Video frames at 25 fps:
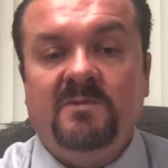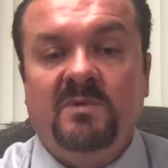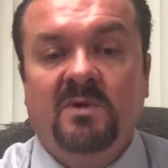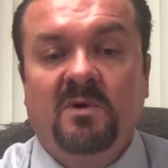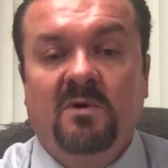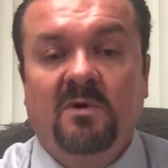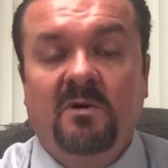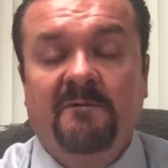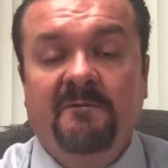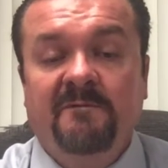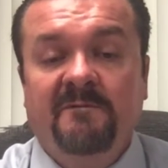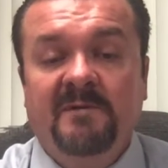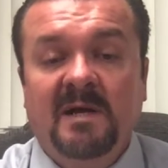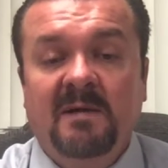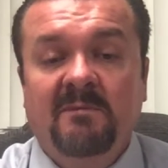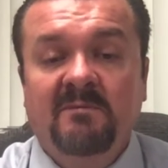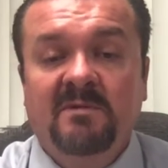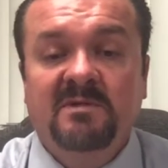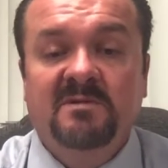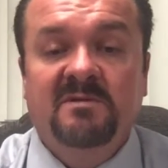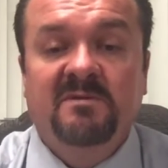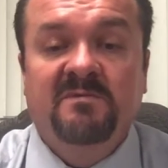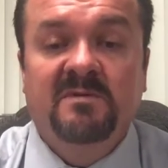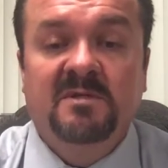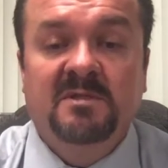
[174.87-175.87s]
or
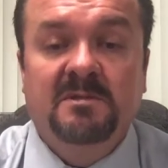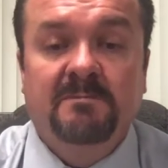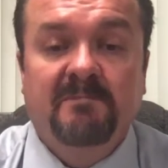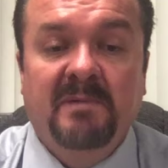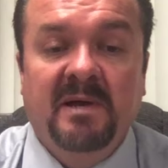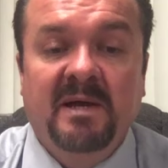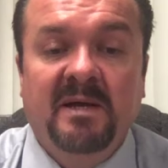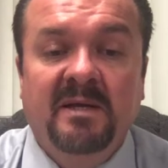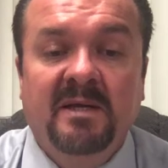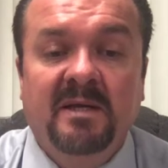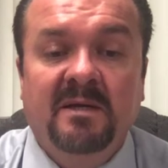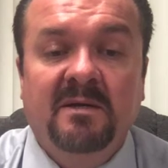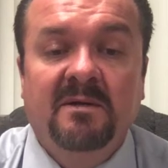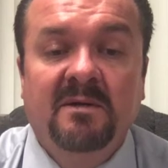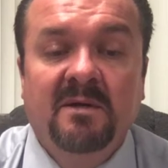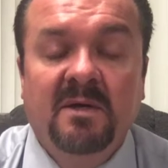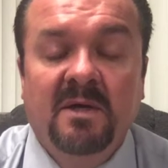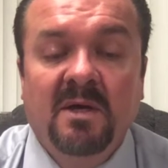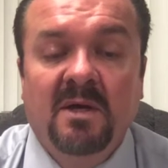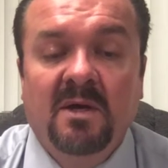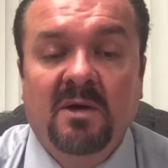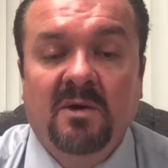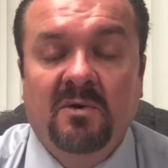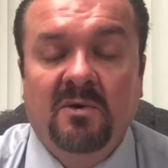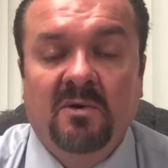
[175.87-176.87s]
families of Hispanic
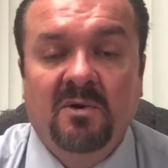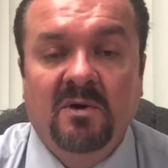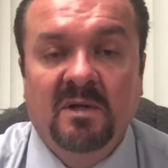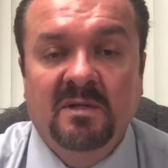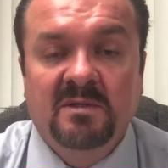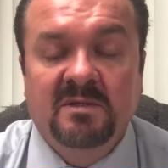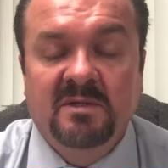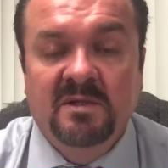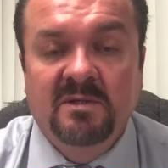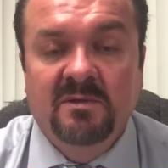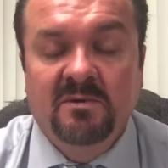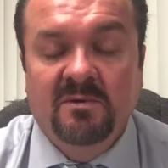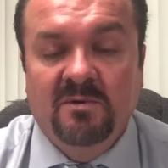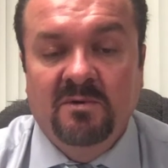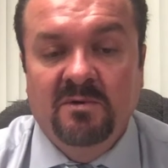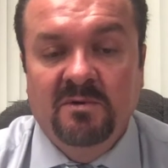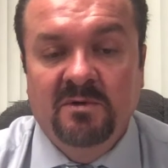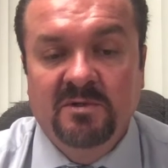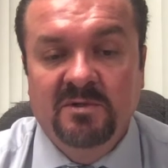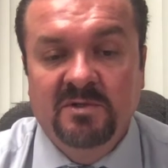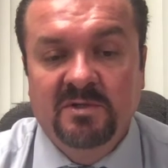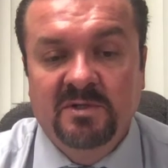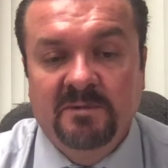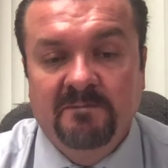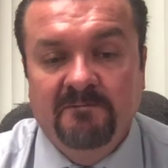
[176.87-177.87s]
or Latino
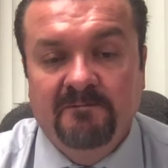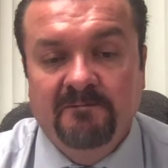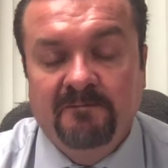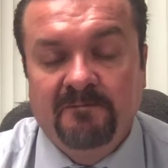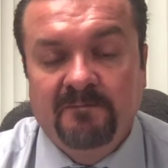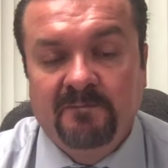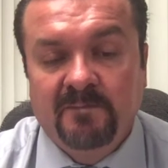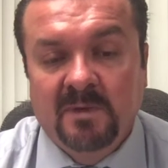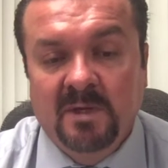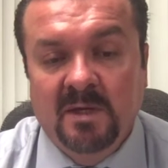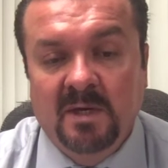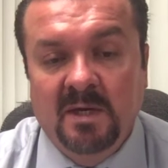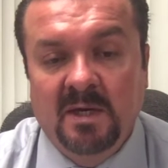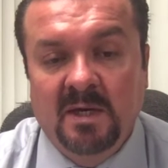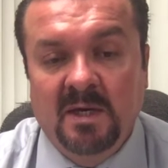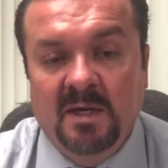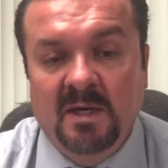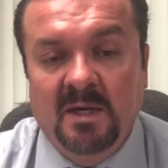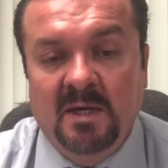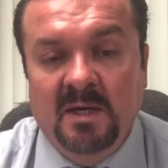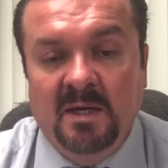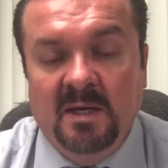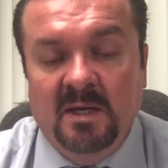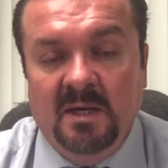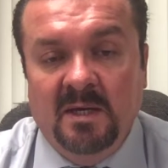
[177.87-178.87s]
origin.
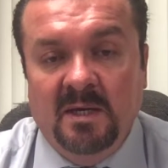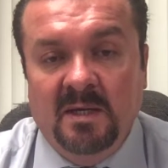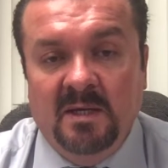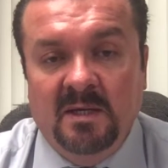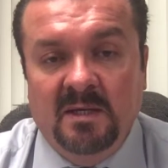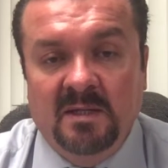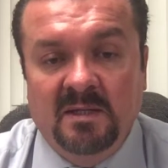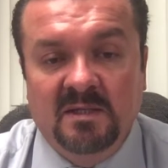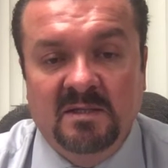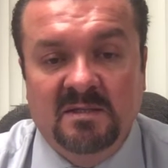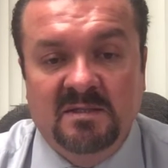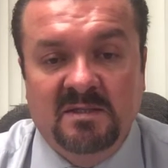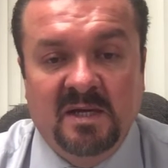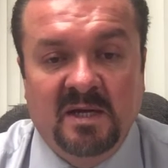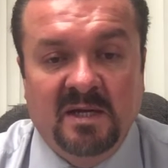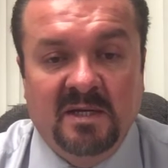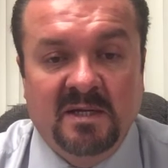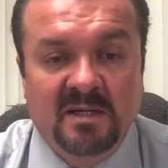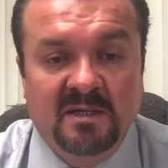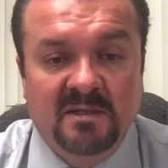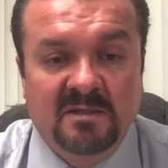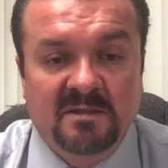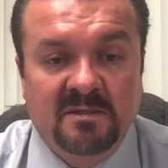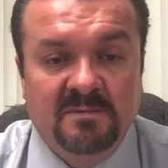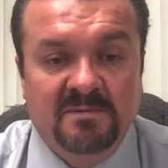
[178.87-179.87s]
The
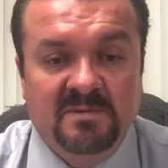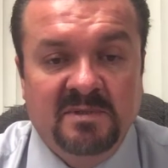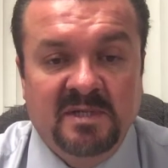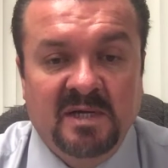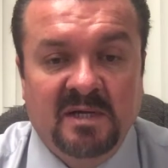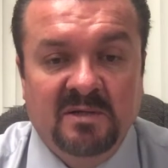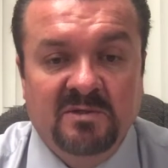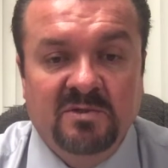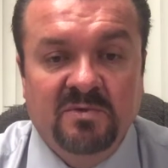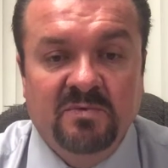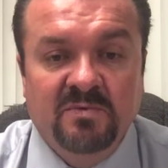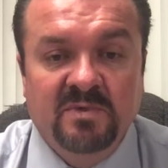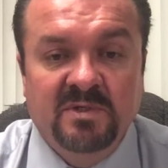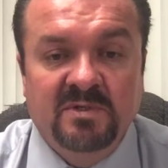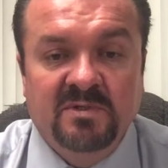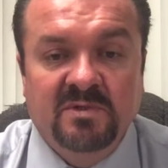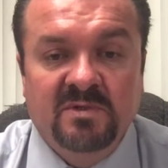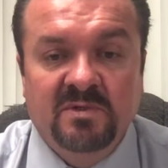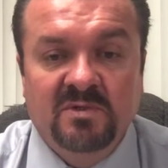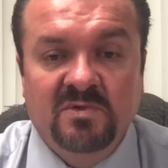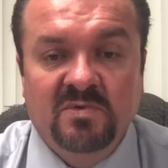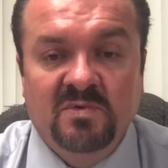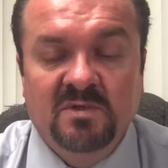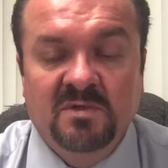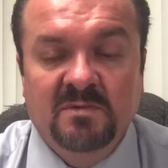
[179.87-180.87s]
second substantial
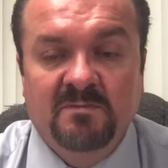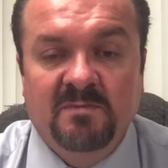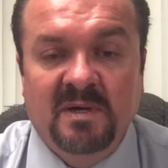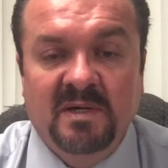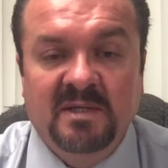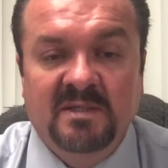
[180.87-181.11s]
research was by